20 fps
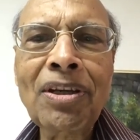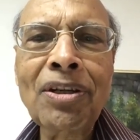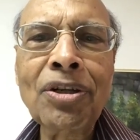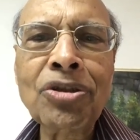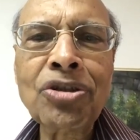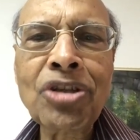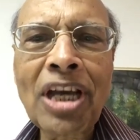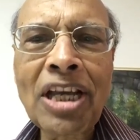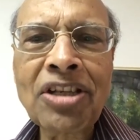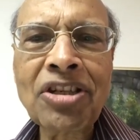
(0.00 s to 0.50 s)

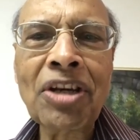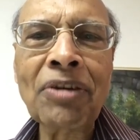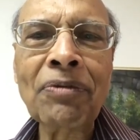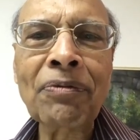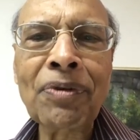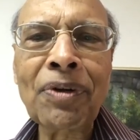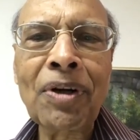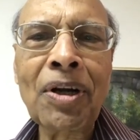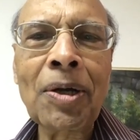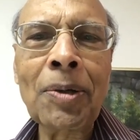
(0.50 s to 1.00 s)
changing
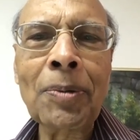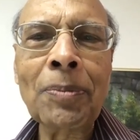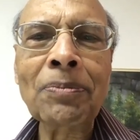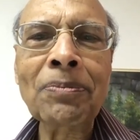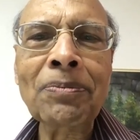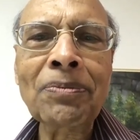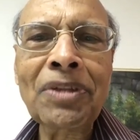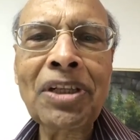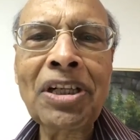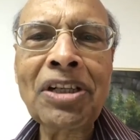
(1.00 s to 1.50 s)
from
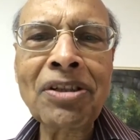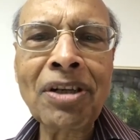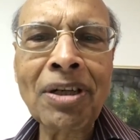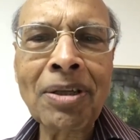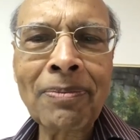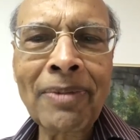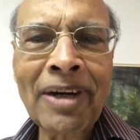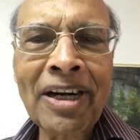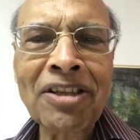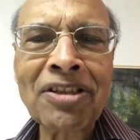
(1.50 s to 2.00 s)
internal
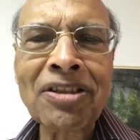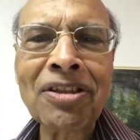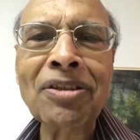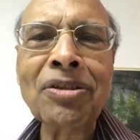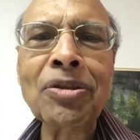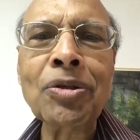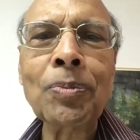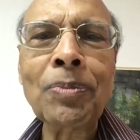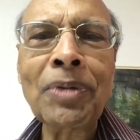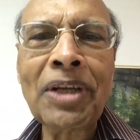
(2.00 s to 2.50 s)
medicine
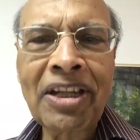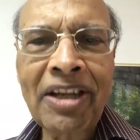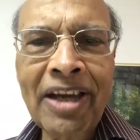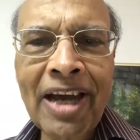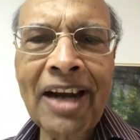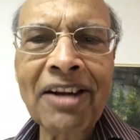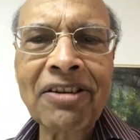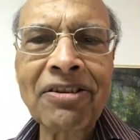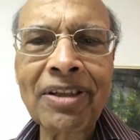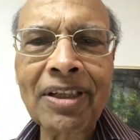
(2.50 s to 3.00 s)
to
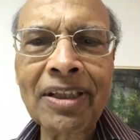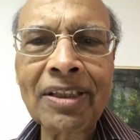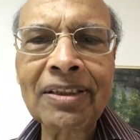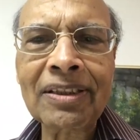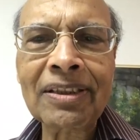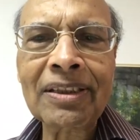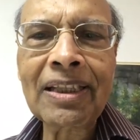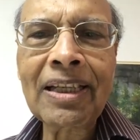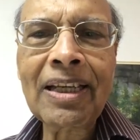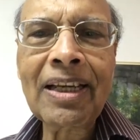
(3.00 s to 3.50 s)

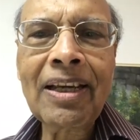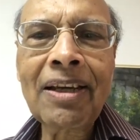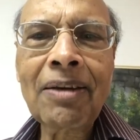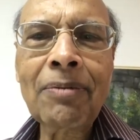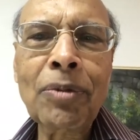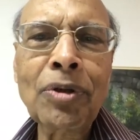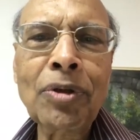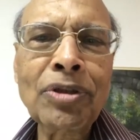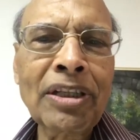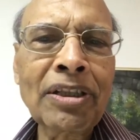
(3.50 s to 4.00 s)
pediatrics,
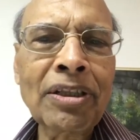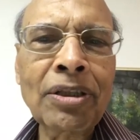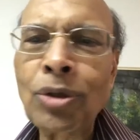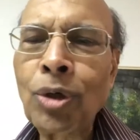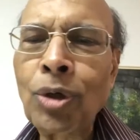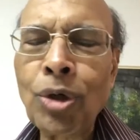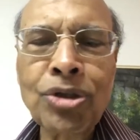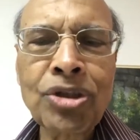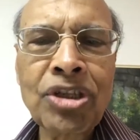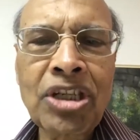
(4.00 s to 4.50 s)
because in
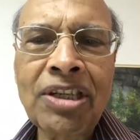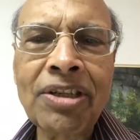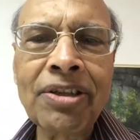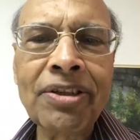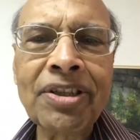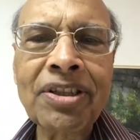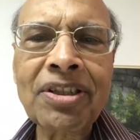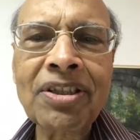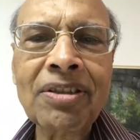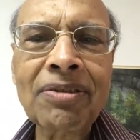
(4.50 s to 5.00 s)
those
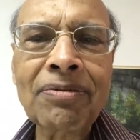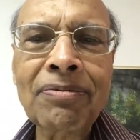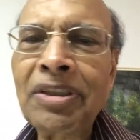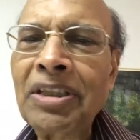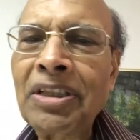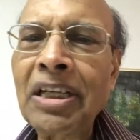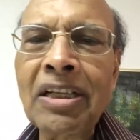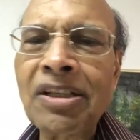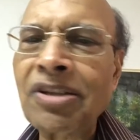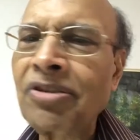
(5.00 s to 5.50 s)
years, we
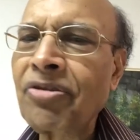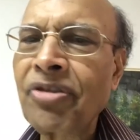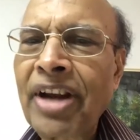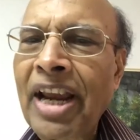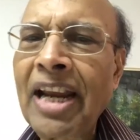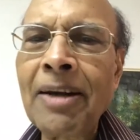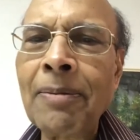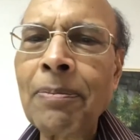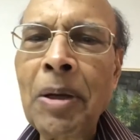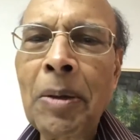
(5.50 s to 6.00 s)
didn't
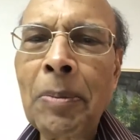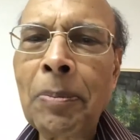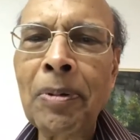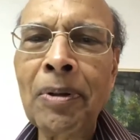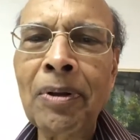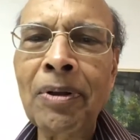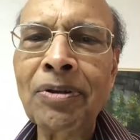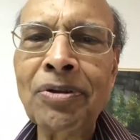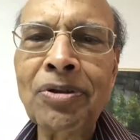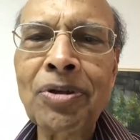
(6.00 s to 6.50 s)
train
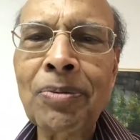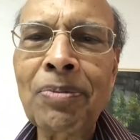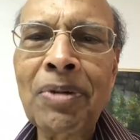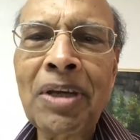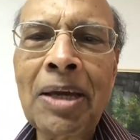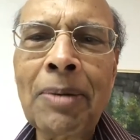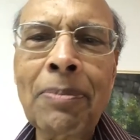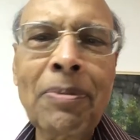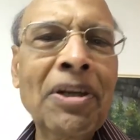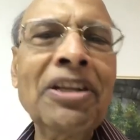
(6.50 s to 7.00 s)
people to
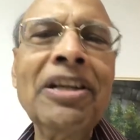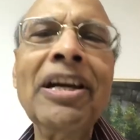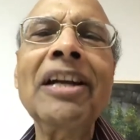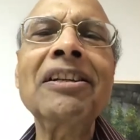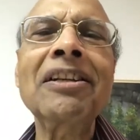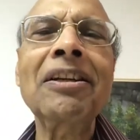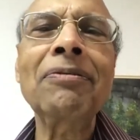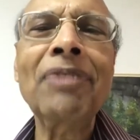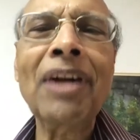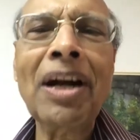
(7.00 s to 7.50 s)
be a
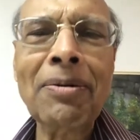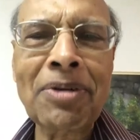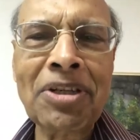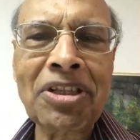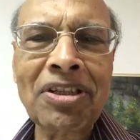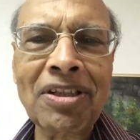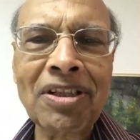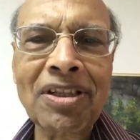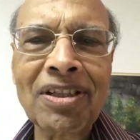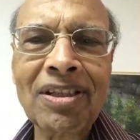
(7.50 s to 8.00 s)
pediatric
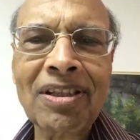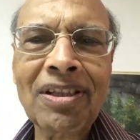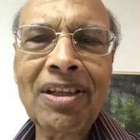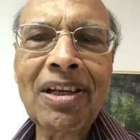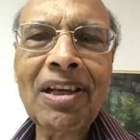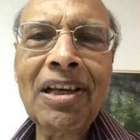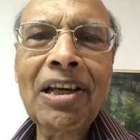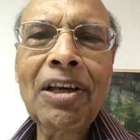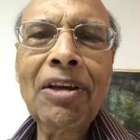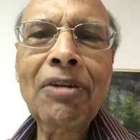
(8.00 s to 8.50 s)
pharmacist.
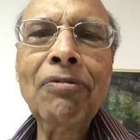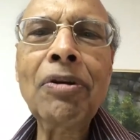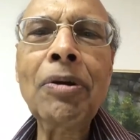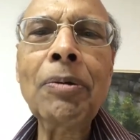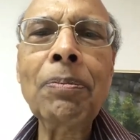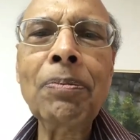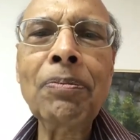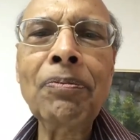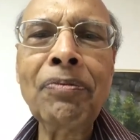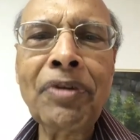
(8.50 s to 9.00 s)

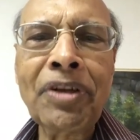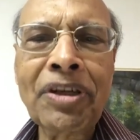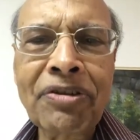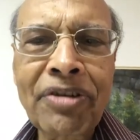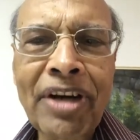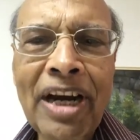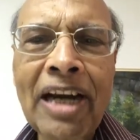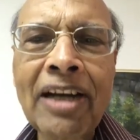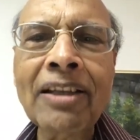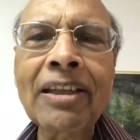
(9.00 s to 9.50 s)
We
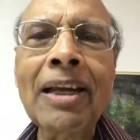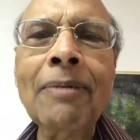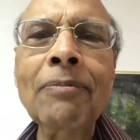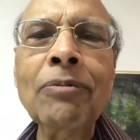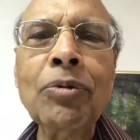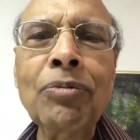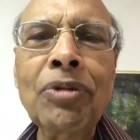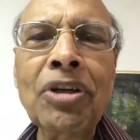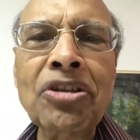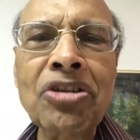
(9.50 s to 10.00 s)
trained them
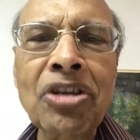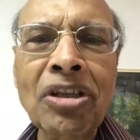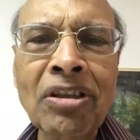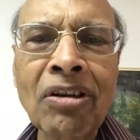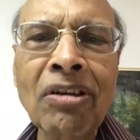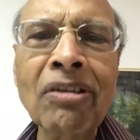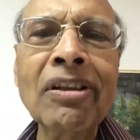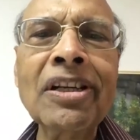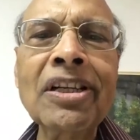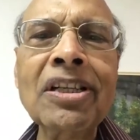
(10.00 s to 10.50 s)
to be a
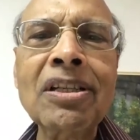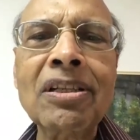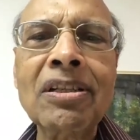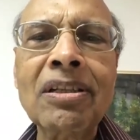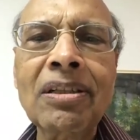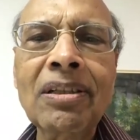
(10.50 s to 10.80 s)
generalist,